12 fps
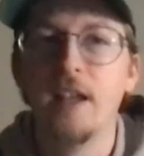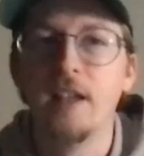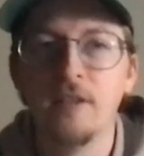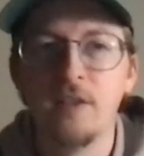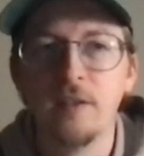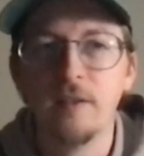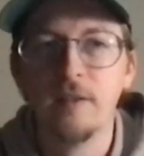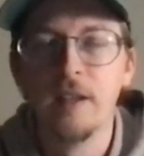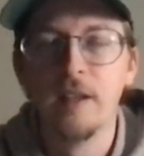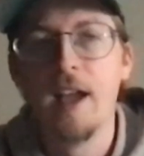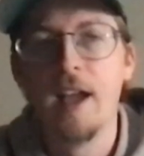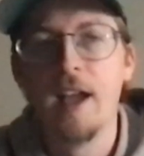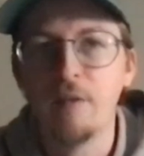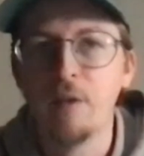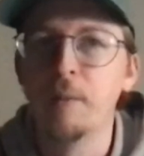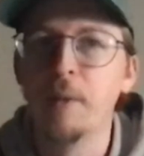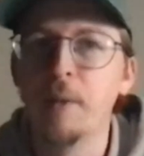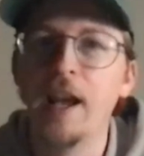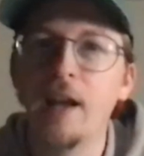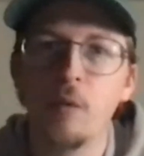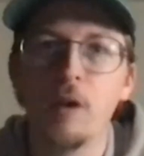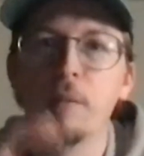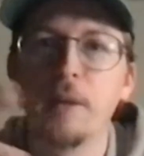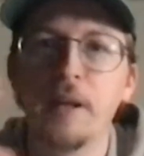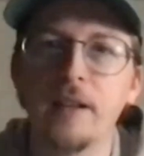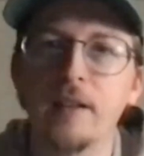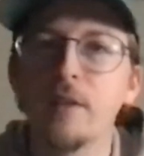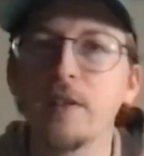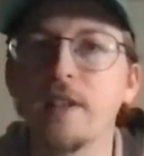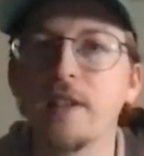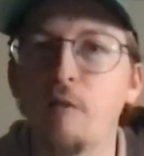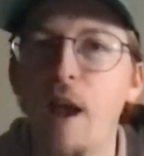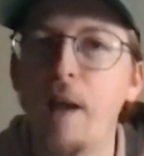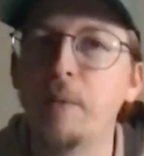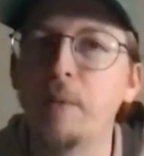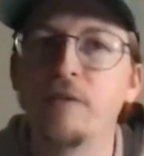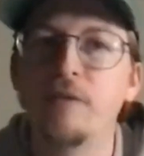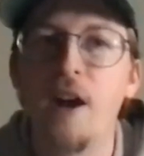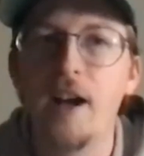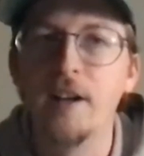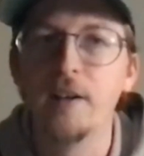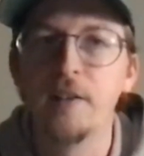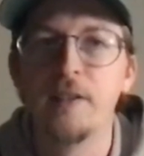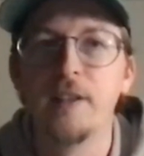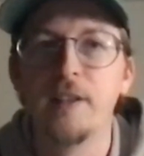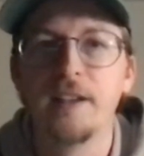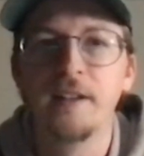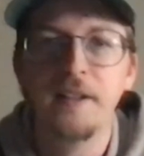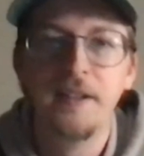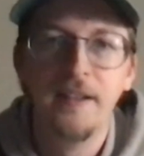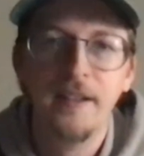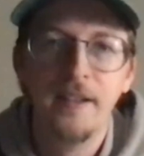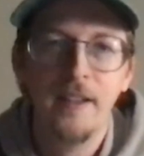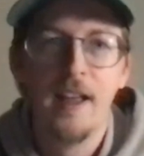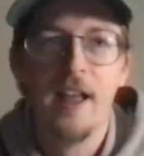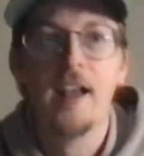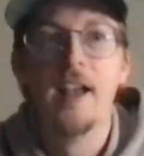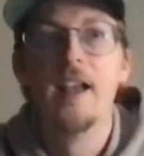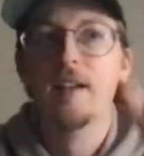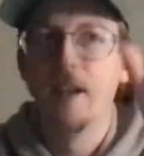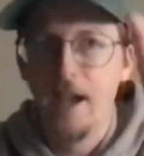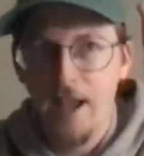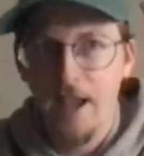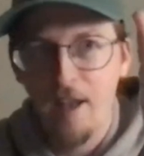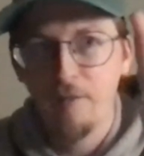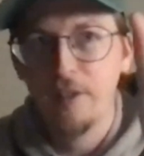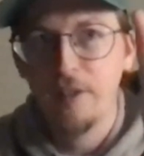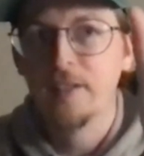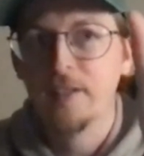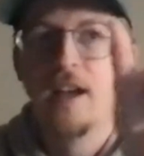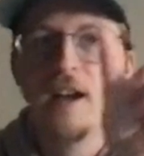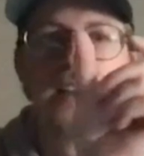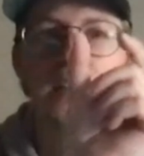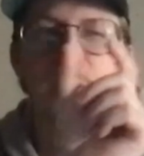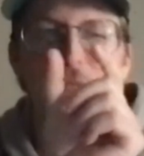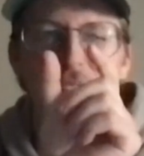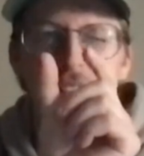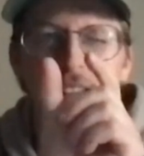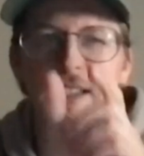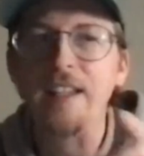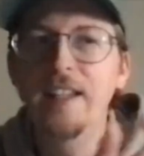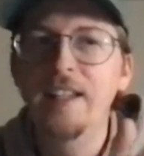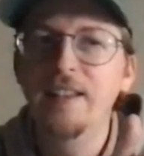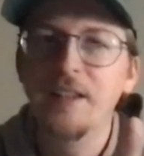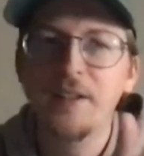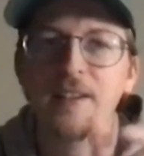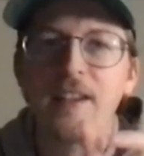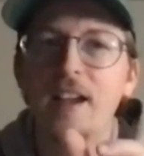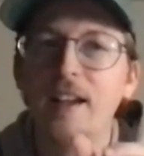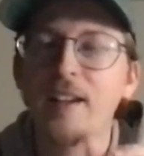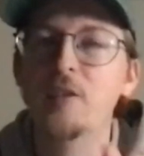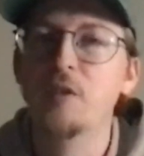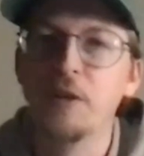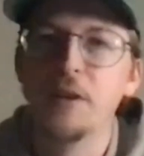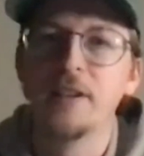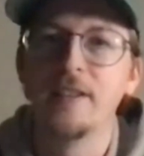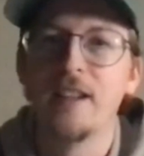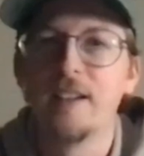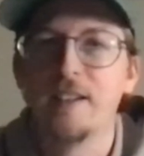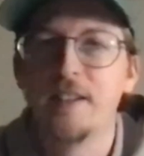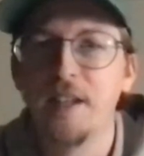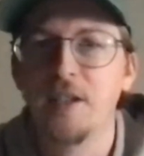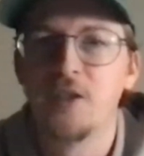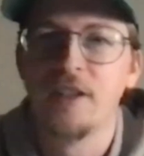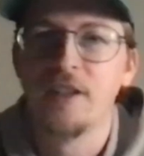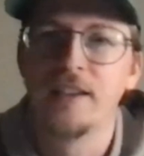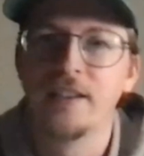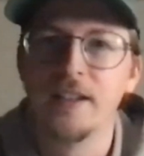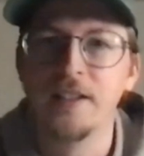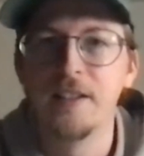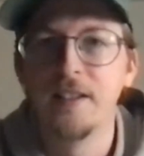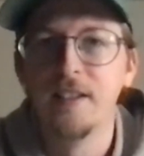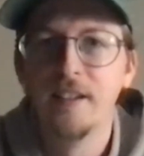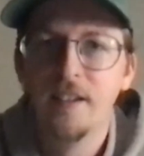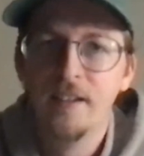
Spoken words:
end, I have it in my head where I'm gonna give this like rapid fire thing. And I have these lines with these teeny little tiny drawings next to each sentence.